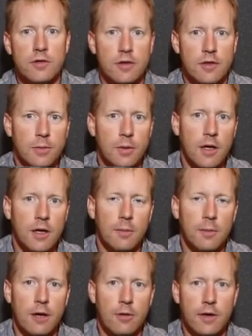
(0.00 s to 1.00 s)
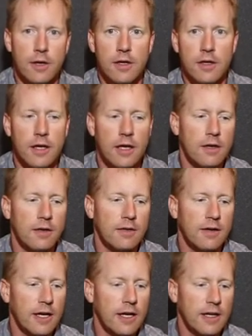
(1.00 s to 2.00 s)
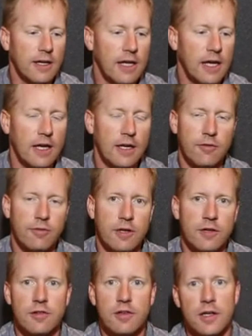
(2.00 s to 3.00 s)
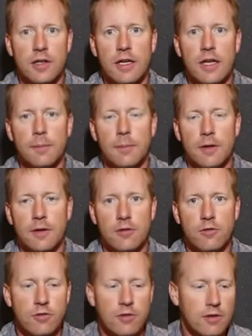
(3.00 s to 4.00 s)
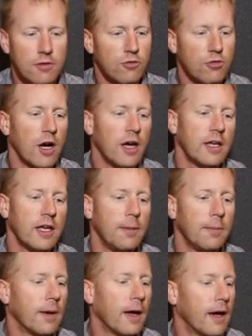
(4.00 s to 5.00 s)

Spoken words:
and it's probably about ready to get it again if I decide to keep it and try to keep